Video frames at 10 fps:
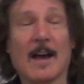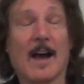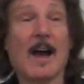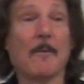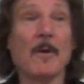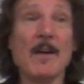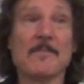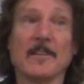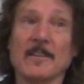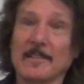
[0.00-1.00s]

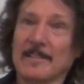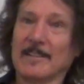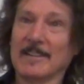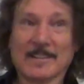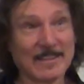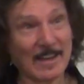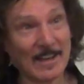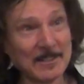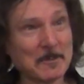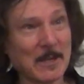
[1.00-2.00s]
However, the
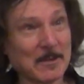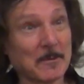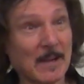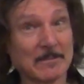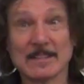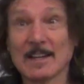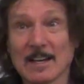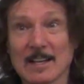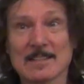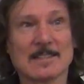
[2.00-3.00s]
other way around
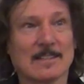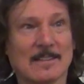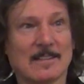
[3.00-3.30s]
does.